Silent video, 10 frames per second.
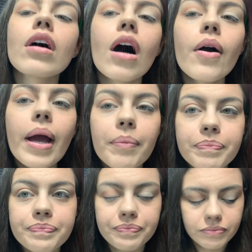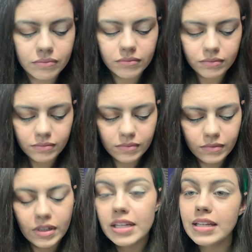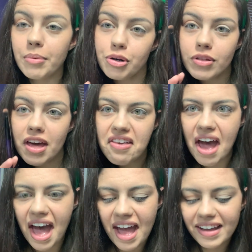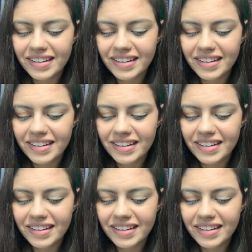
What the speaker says: Okay, time to do the other eye.